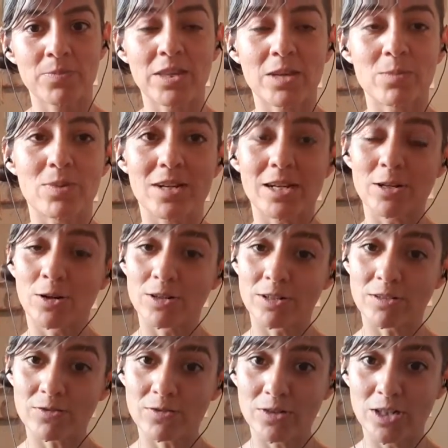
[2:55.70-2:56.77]
But in
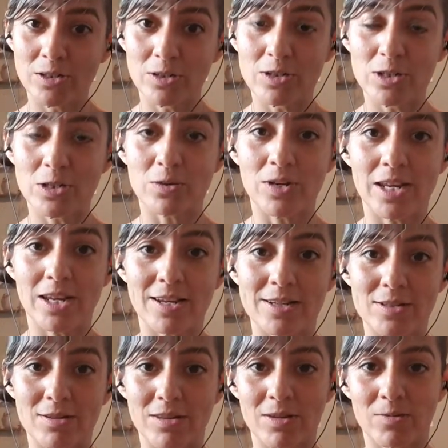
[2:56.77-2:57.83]
order for you to tune
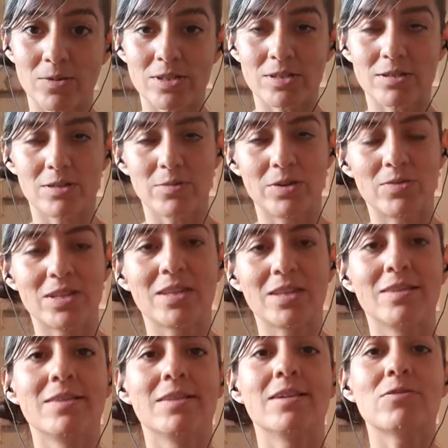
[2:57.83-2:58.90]
in to that wisdom and really
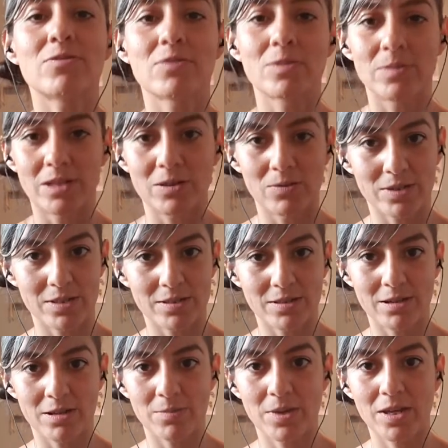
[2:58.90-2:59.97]
live from that
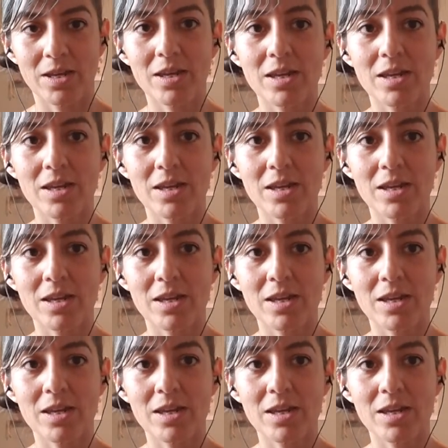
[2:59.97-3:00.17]
wisdom,